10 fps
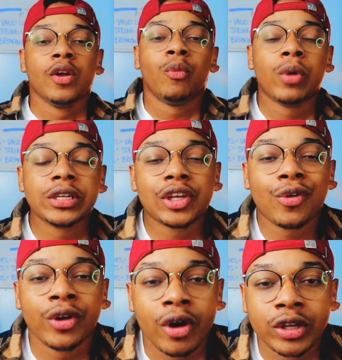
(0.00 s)
What's
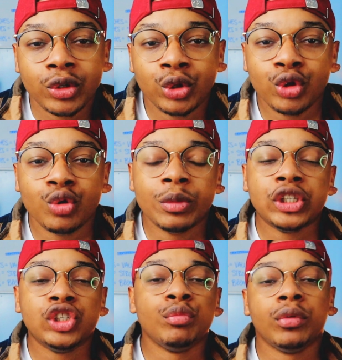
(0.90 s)
going on, YouTube?
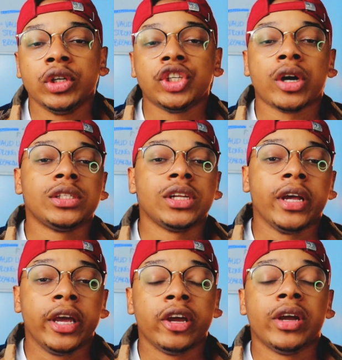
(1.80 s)
This is your boy Chart
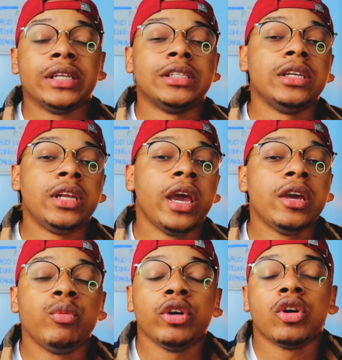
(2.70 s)
Slayer here, and
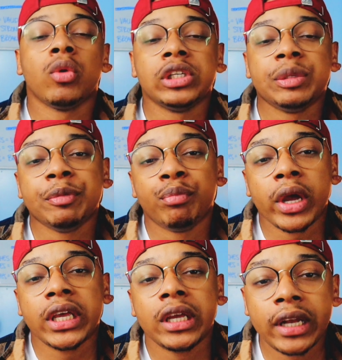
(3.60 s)
today we're going to be
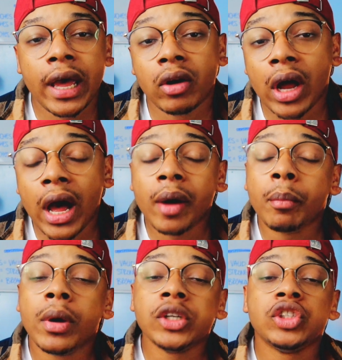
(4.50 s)
breaking down how
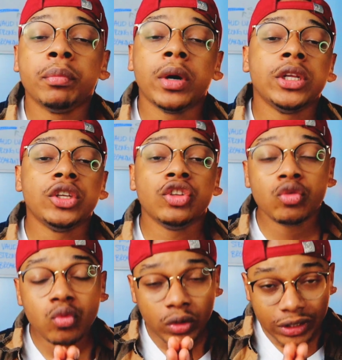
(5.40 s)
much money
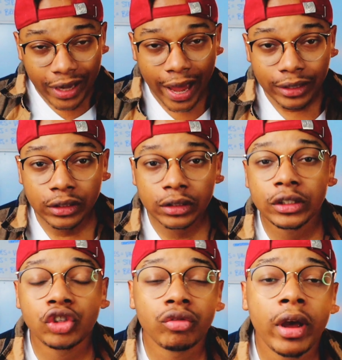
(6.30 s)
you
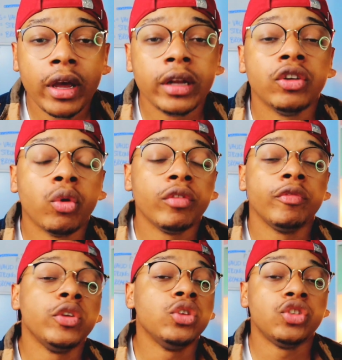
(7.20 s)
technically trade in order
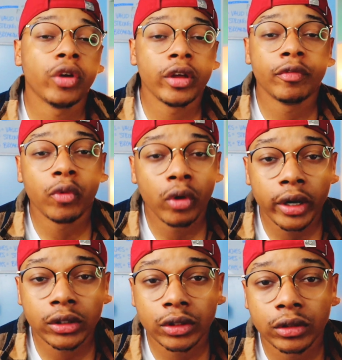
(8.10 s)
for you to trade
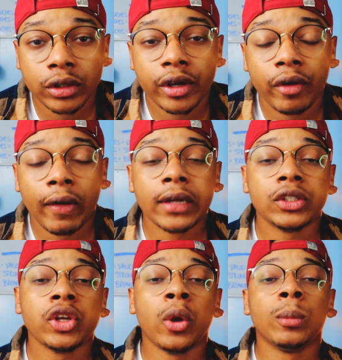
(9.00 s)
Forex, right?
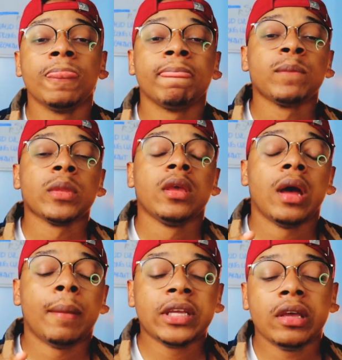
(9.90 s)
So
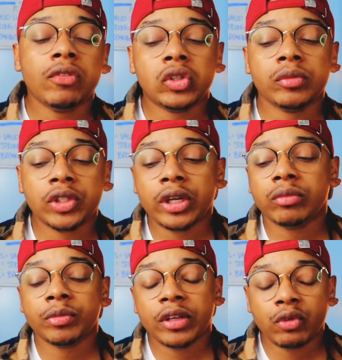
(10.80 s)
I'm gonna give you some
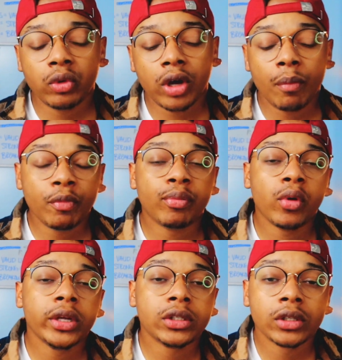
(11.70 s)
tips. I'm gonna give you a couple
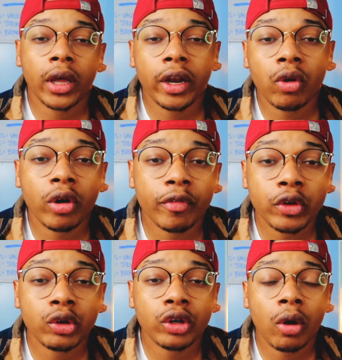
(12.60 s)
points in order for
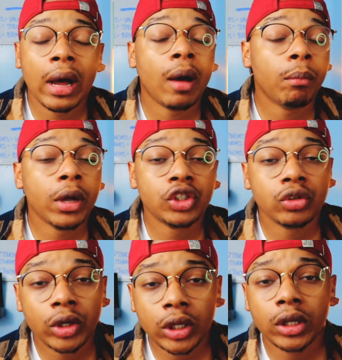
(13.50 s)
you to know how much
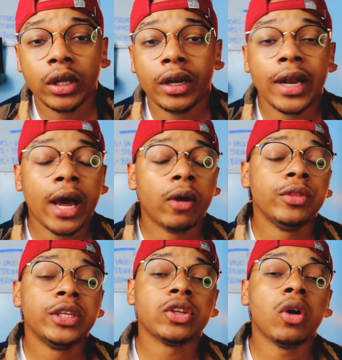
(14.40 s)
you need. Now,
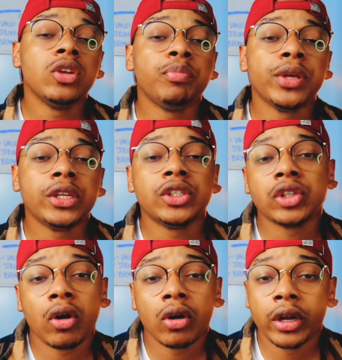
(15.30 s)
this all depends
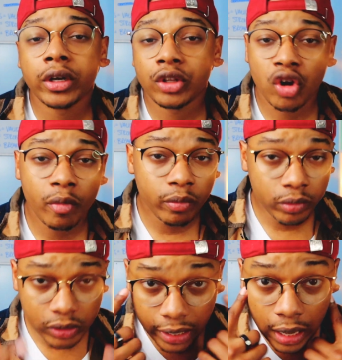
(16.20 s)
on your
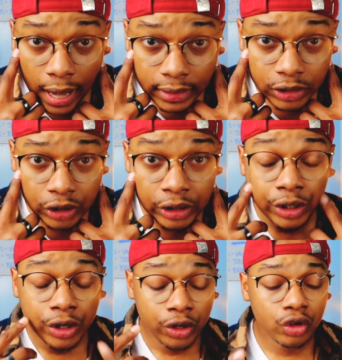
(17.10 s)
psychology,
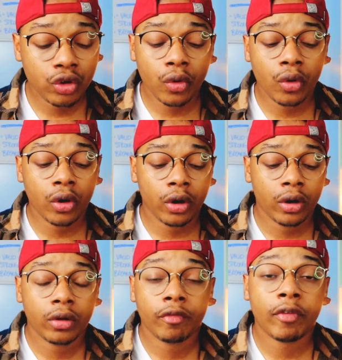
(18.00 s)

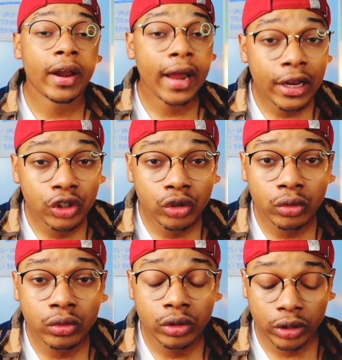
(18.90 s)
your
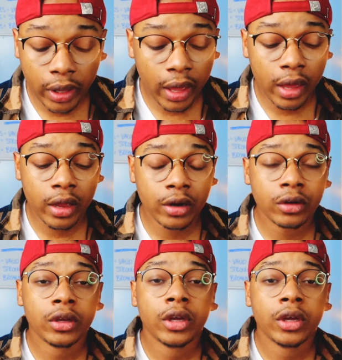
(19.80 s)
financials, and